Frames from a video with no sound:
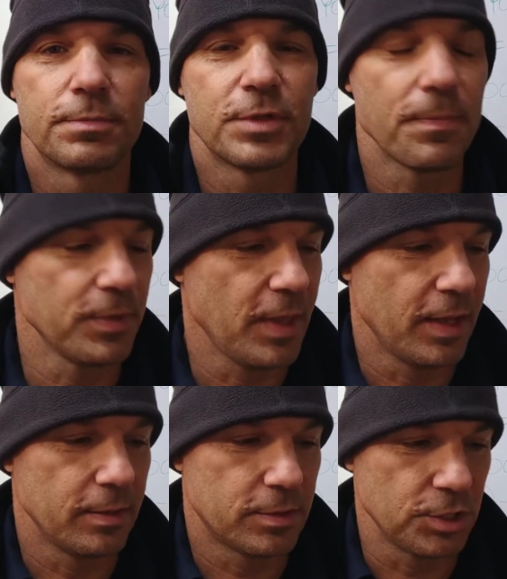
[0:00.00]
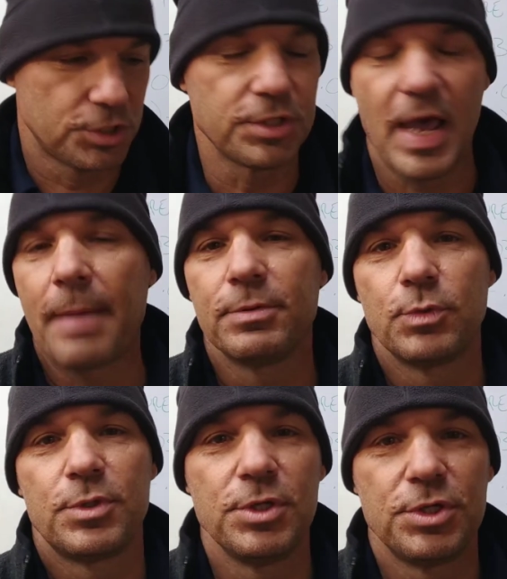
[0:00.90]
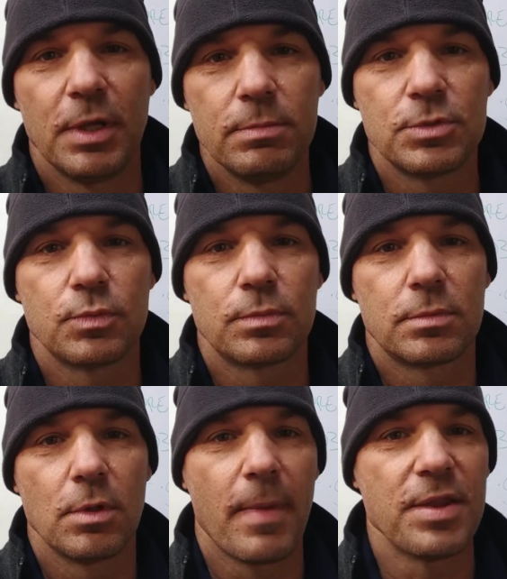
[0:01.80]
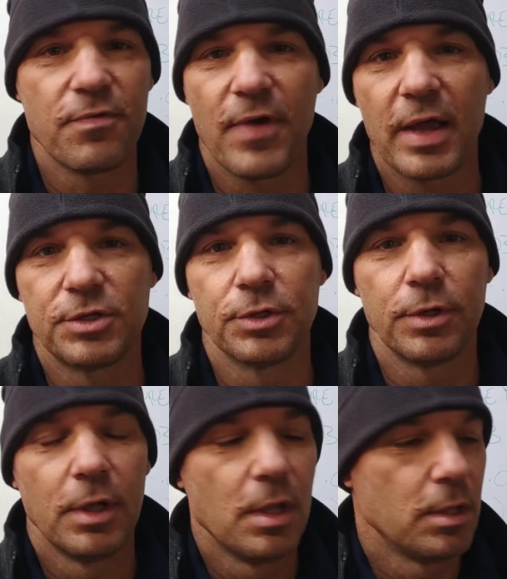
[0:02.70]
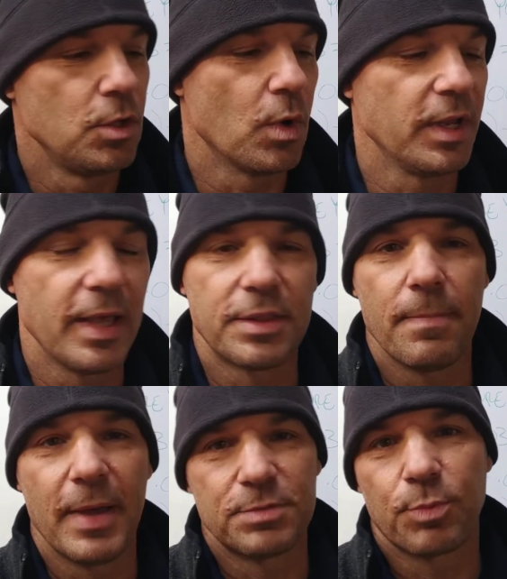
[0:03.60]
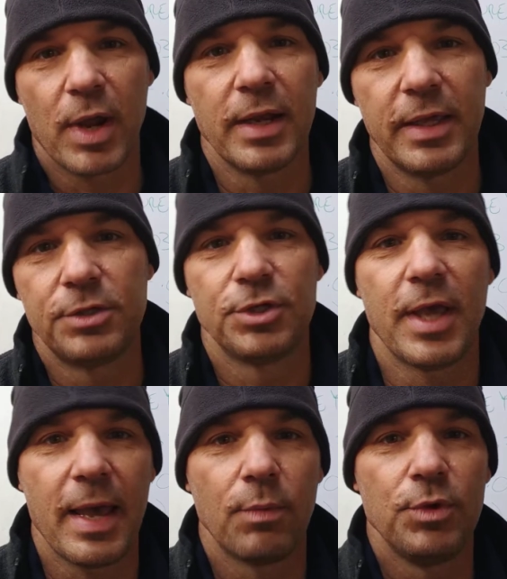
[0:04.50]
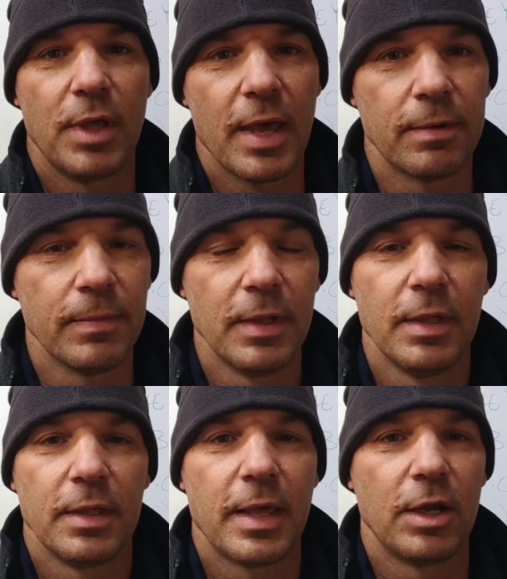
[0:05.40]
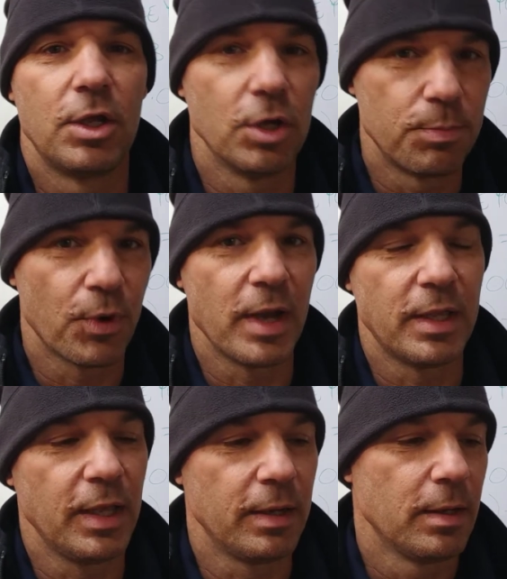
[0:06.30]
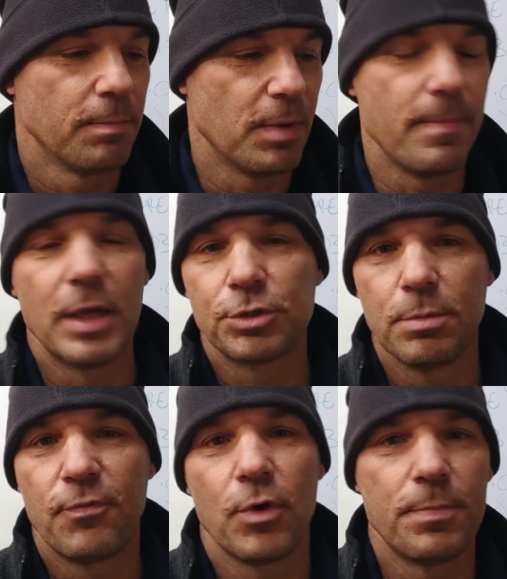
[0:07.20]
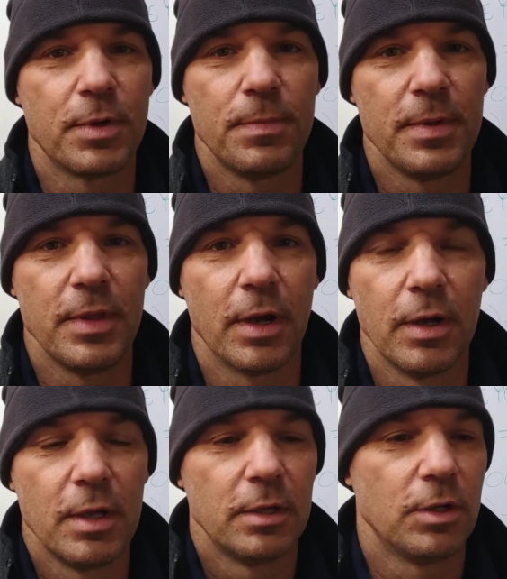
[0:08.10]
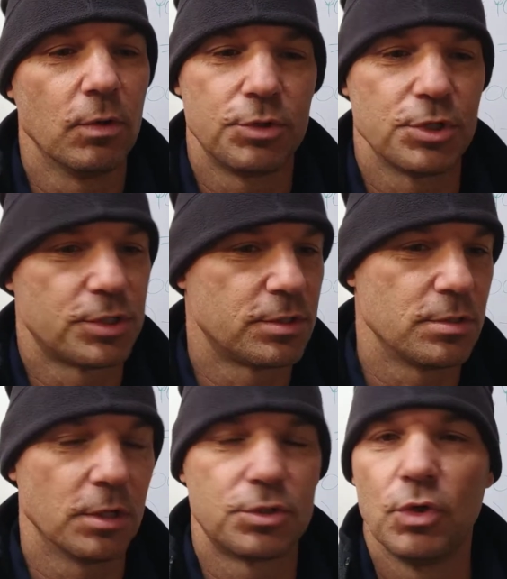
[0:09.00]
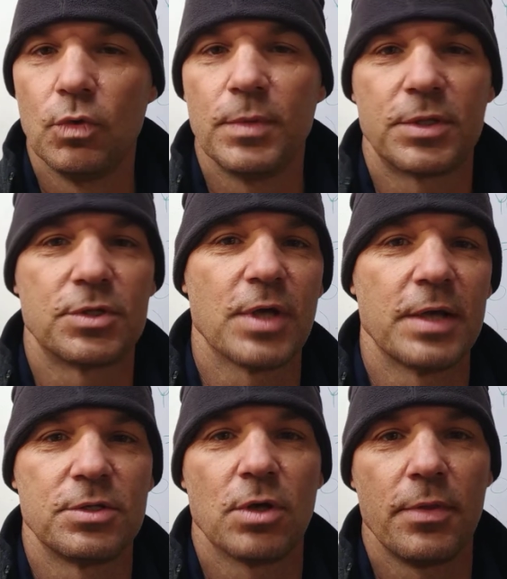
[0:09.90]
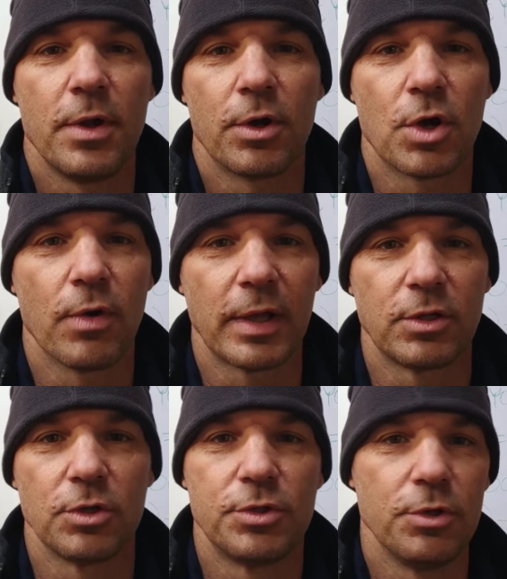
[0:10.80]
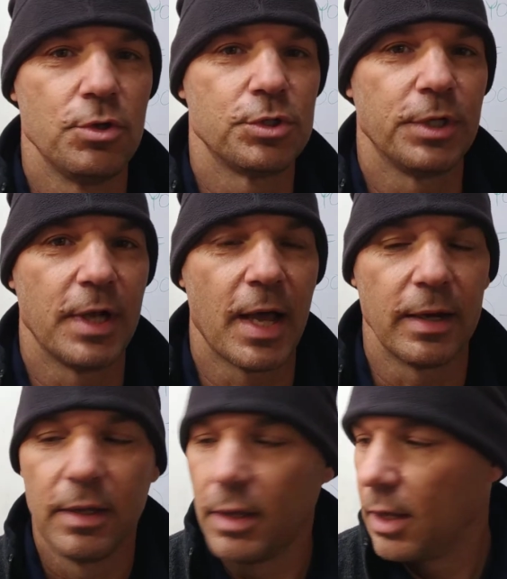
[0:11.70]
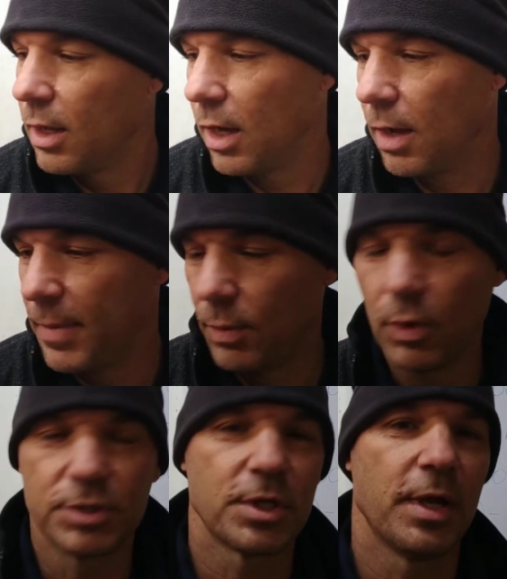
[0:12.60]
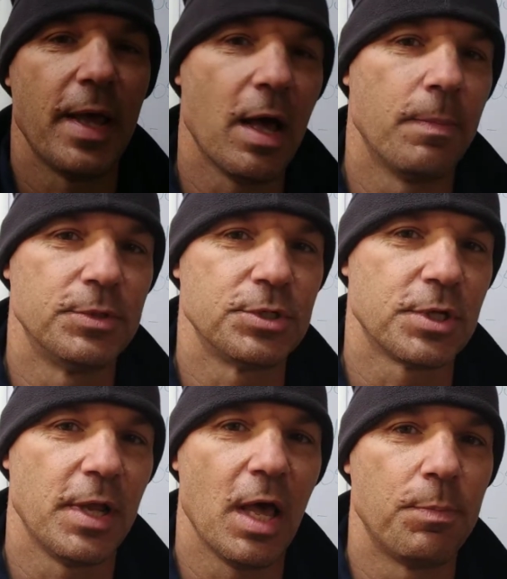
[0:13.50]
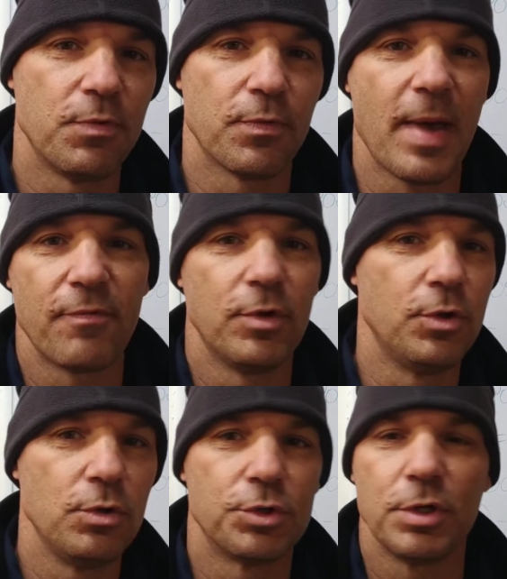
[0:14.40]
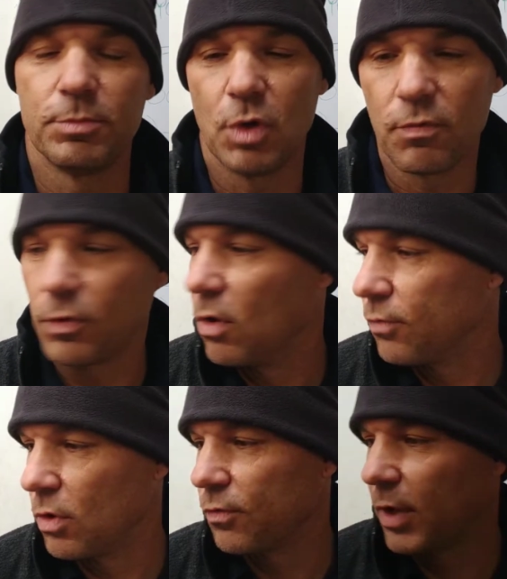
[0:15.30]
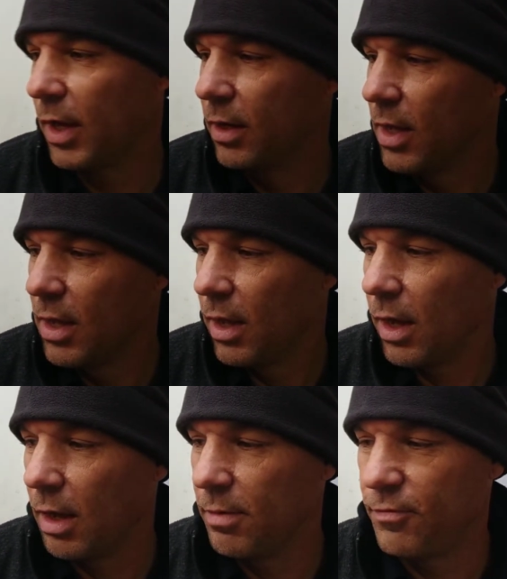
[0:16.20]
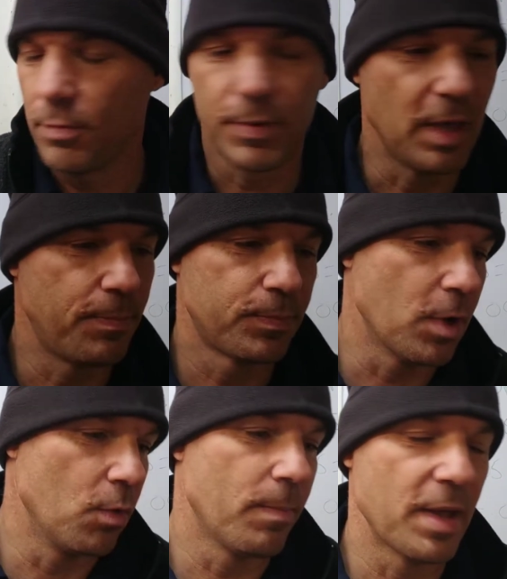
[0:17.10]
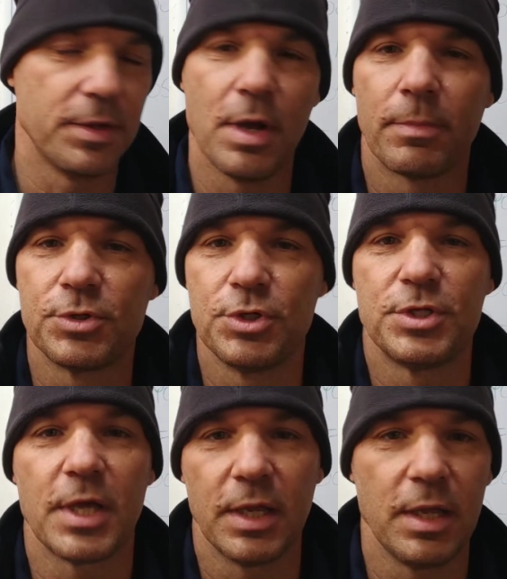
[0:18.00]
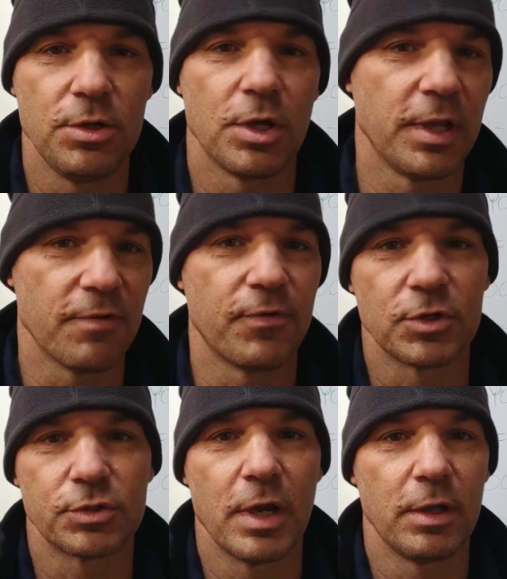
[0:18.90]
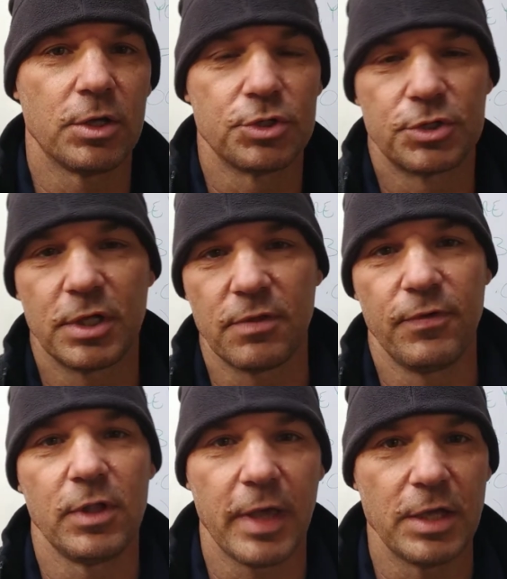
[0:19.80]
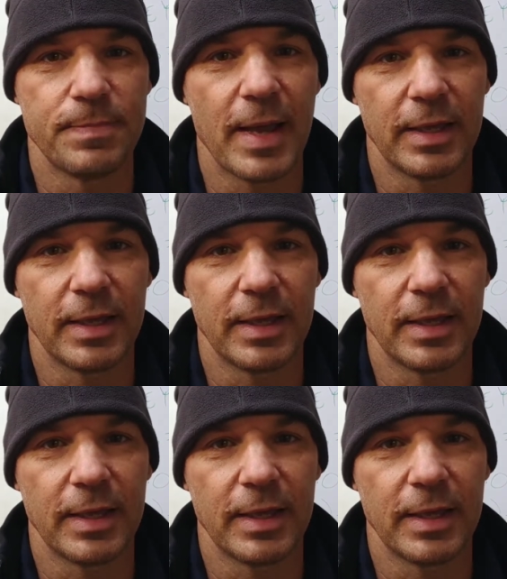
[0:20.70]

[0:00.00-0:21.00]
something that just happens with these shims. They're manufactured. You want to get the best brand kit you can when you get them. Get a good brand kit, but measure them before you put them in there. Don't just assume that the sizes on there are correct, because they're usually not. And what it's going to help is just going to help you from having to do your shims over and over and over again. If you keep going by the numbers and you stick it in, you're going to get frustrated because you'll stick the feeler gauge